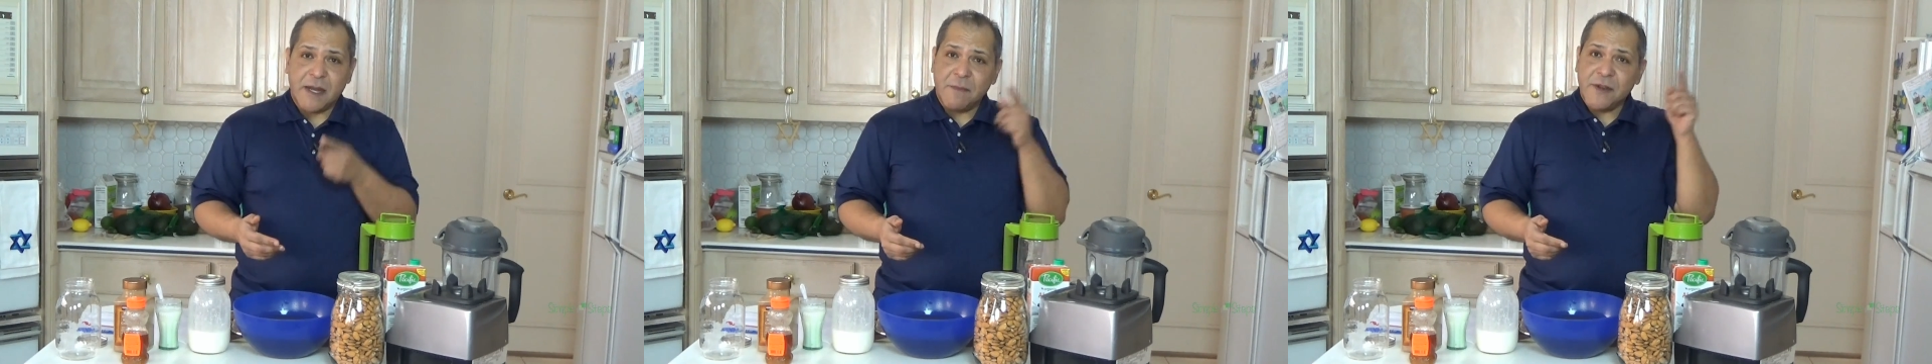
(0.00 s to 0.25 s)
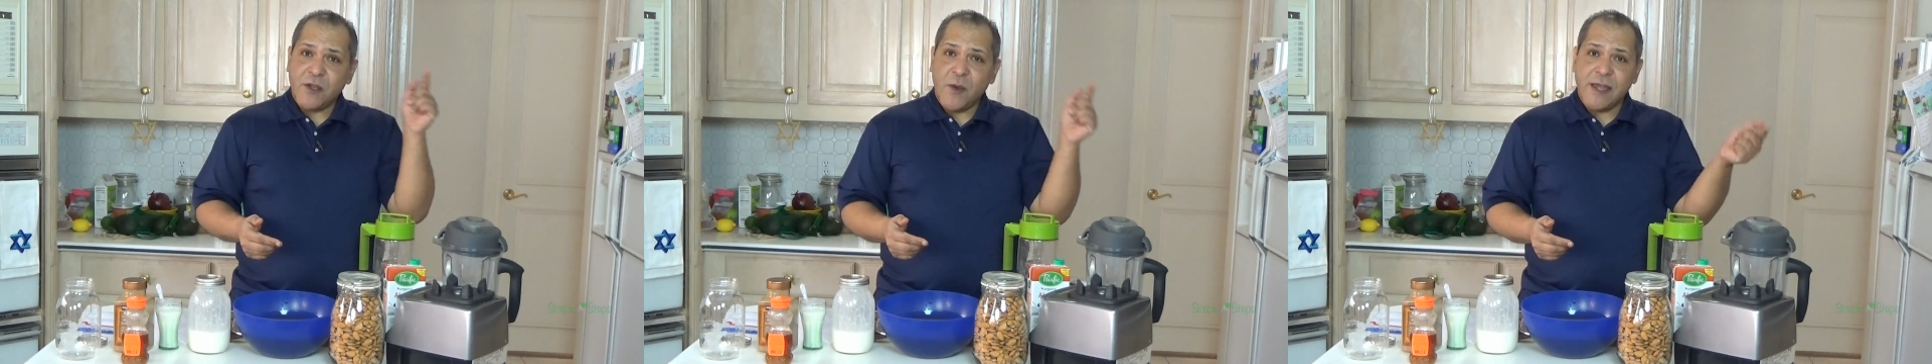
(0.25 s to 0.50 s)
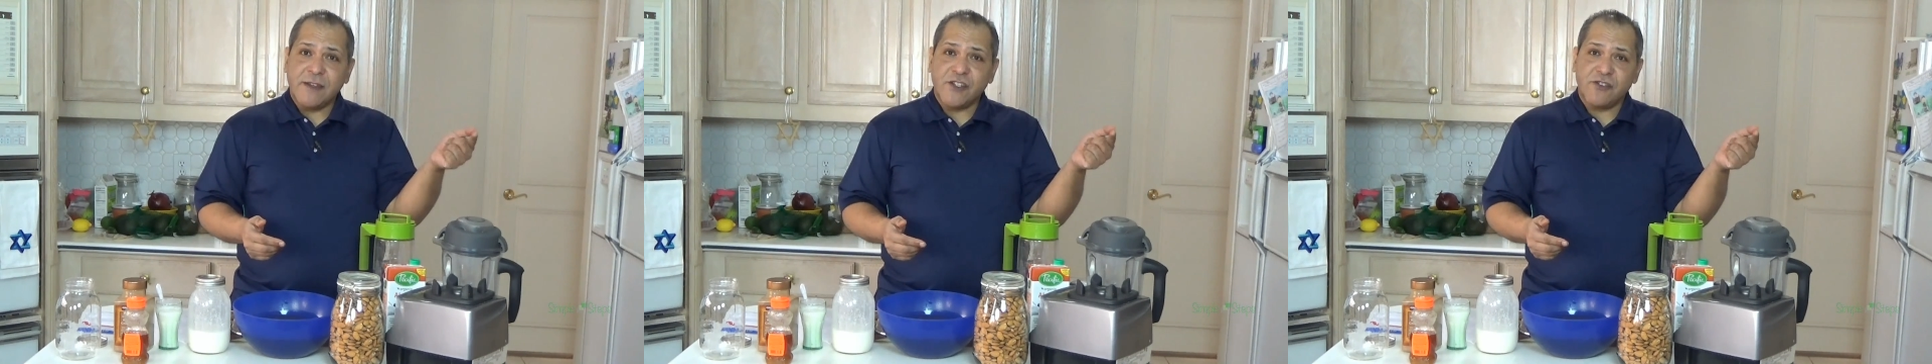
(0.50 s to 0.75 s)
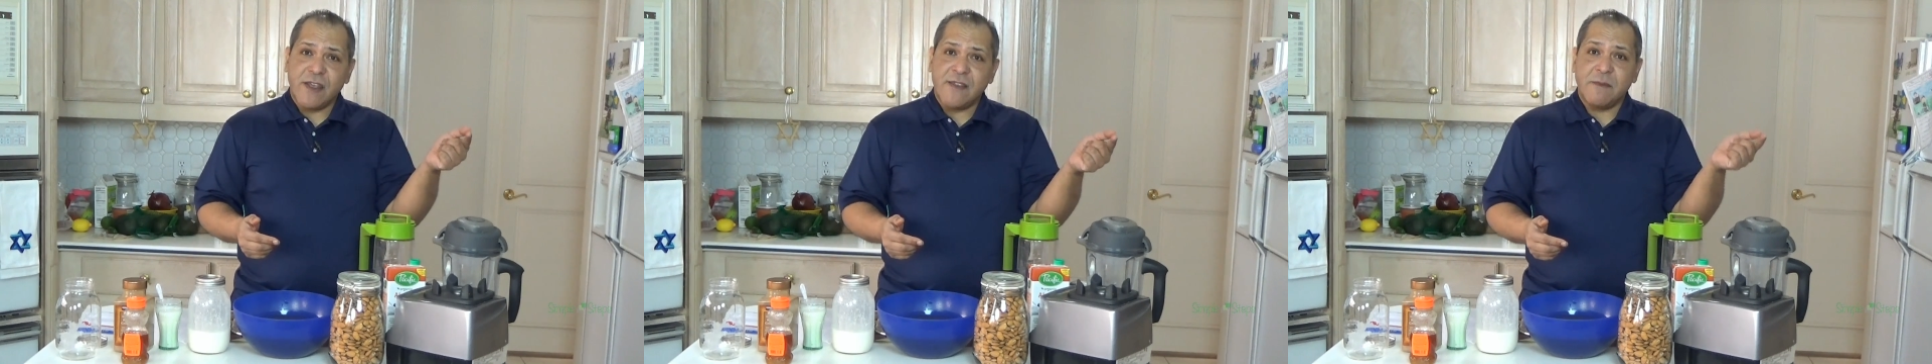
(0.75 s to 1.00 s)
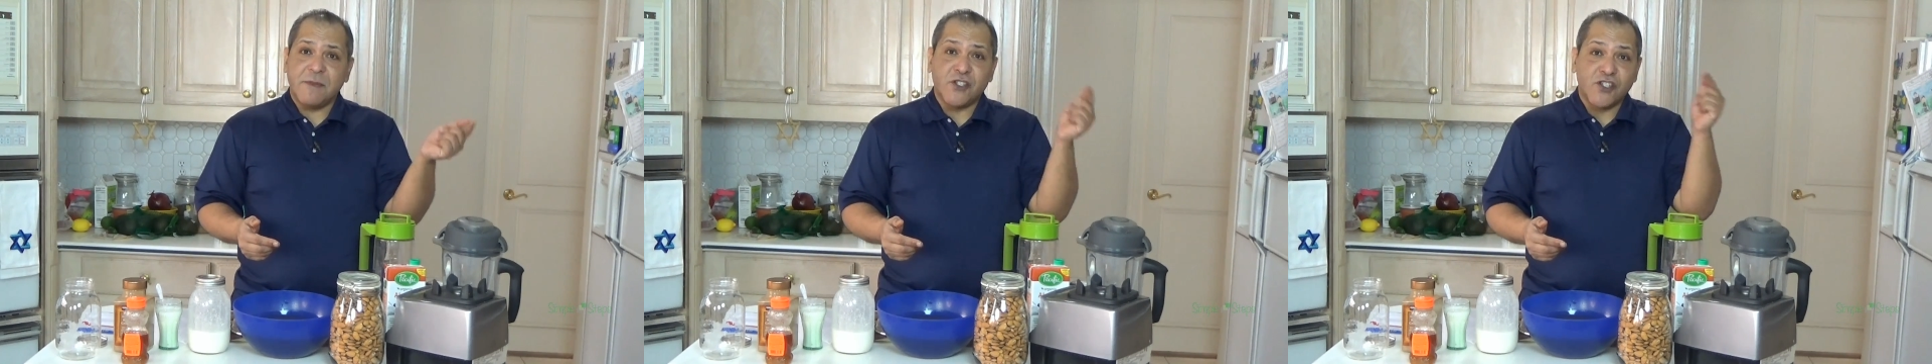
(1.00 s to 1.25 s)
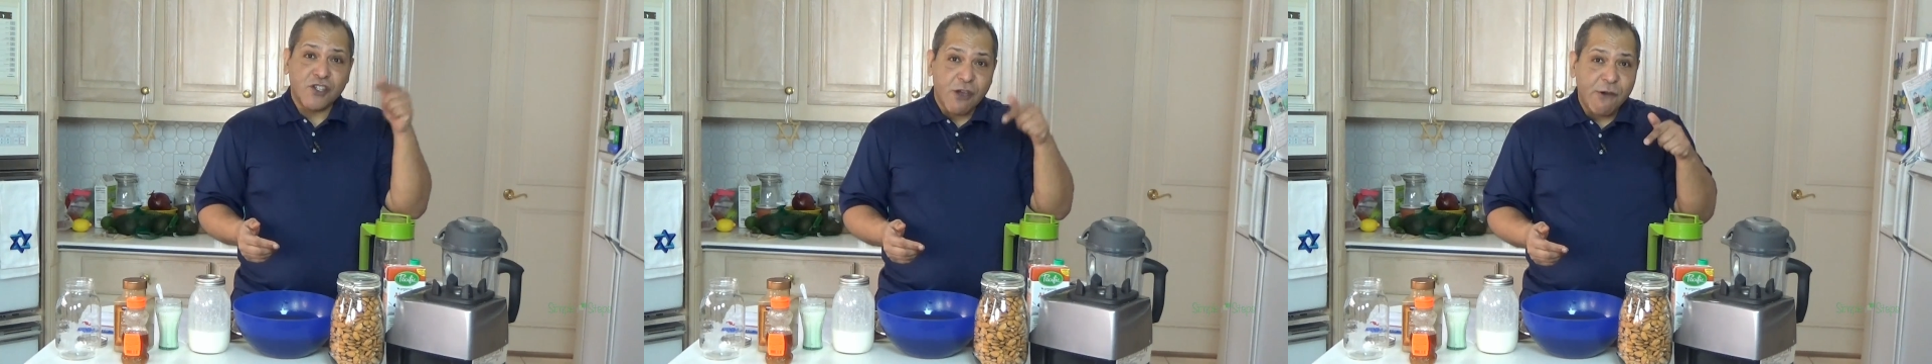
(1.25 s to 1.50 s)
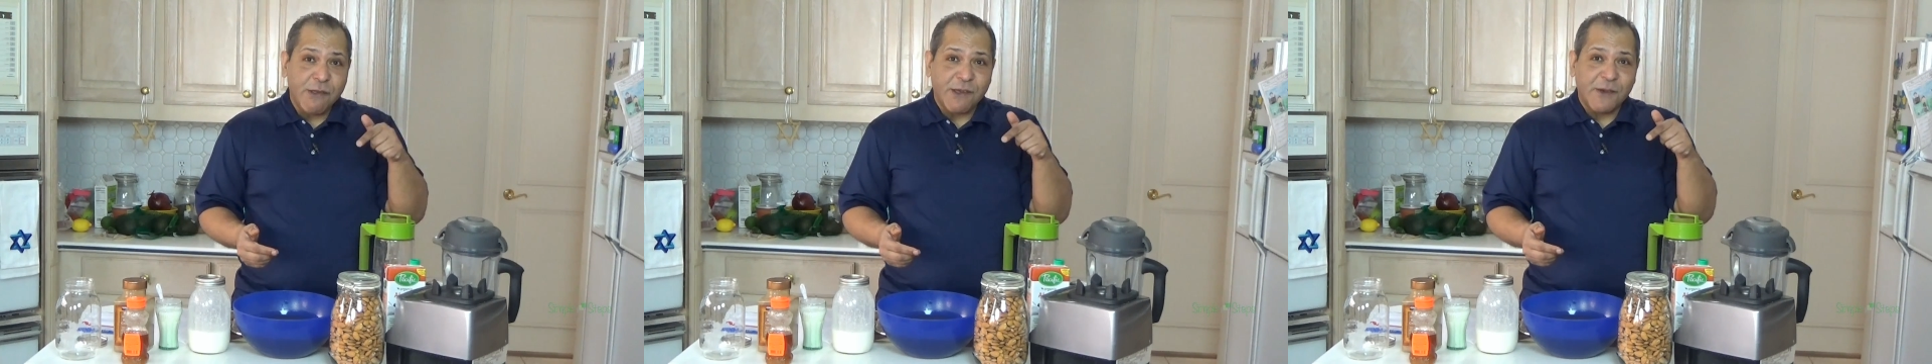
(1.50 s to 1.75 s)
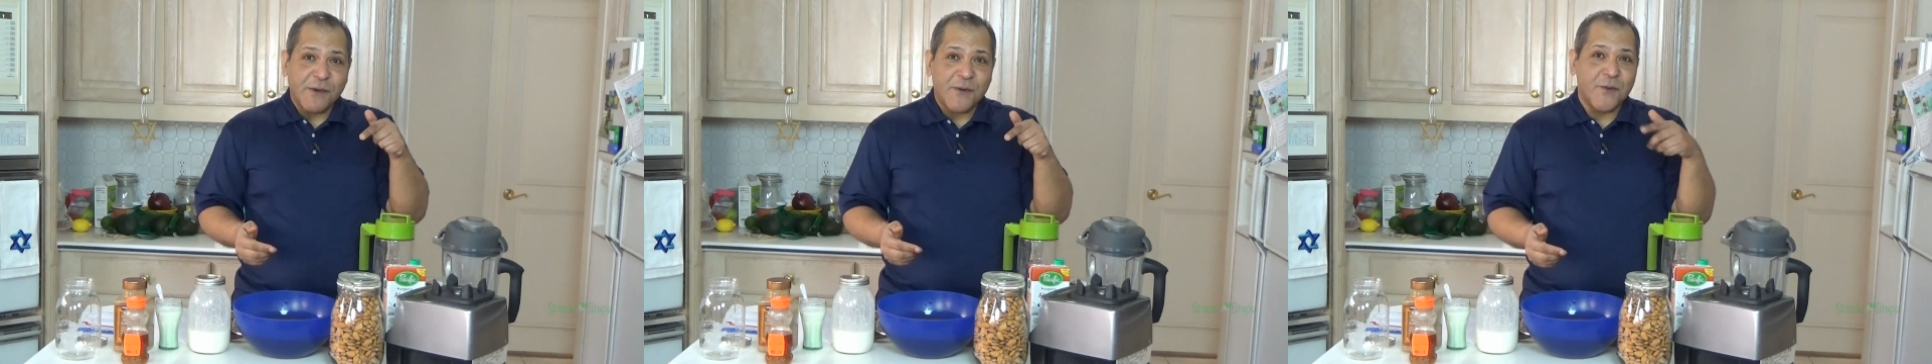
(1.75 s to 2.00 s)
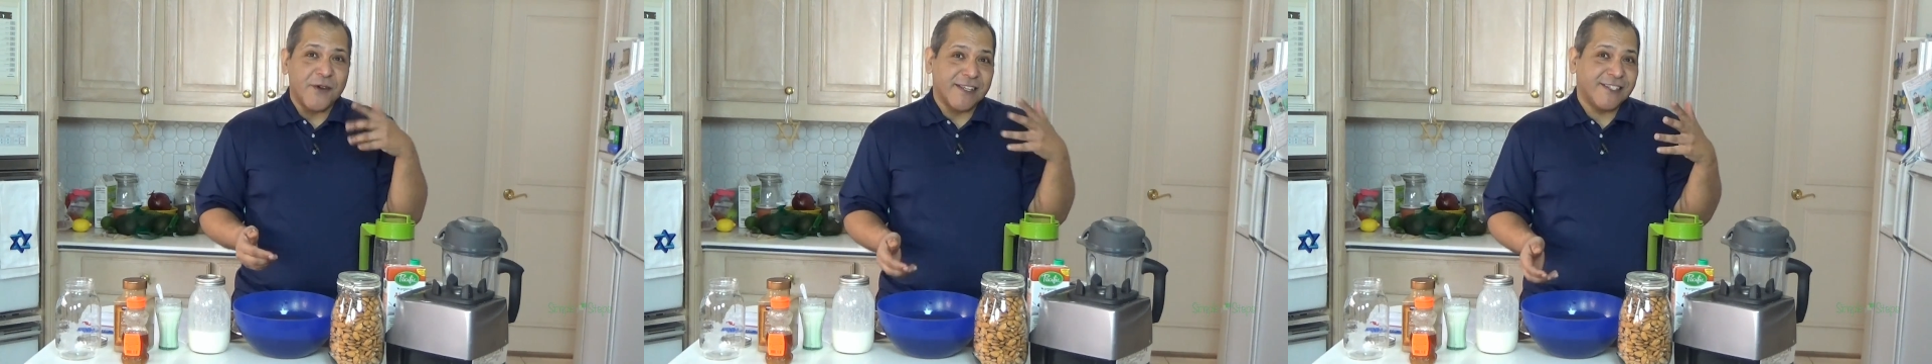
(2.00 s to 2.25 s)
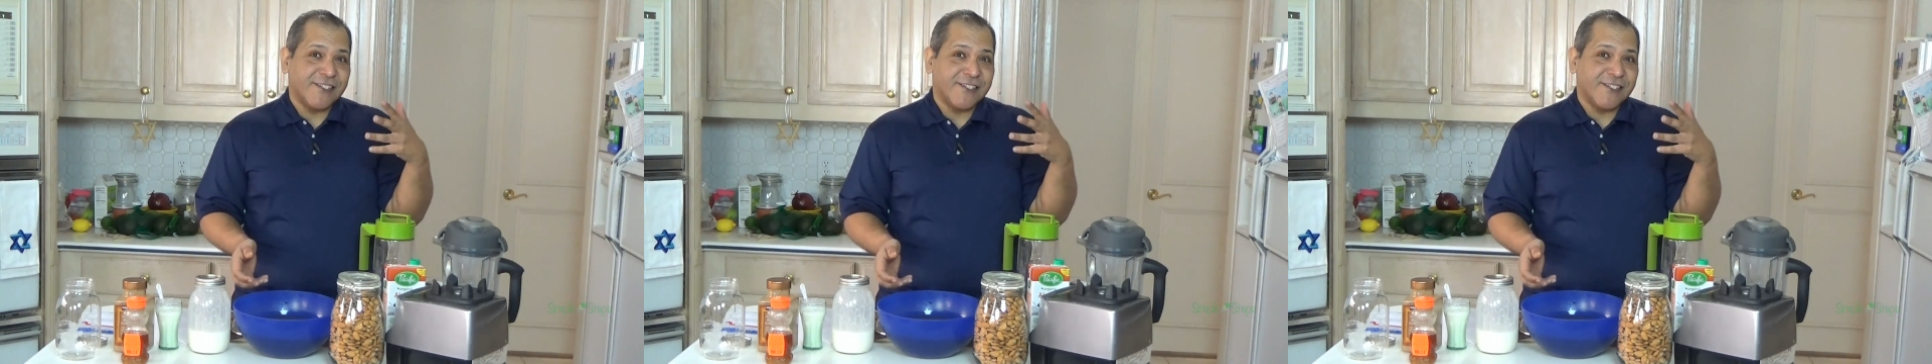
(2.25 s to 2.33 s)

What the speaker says: and I'm gonna go ahead and strain them and show you what it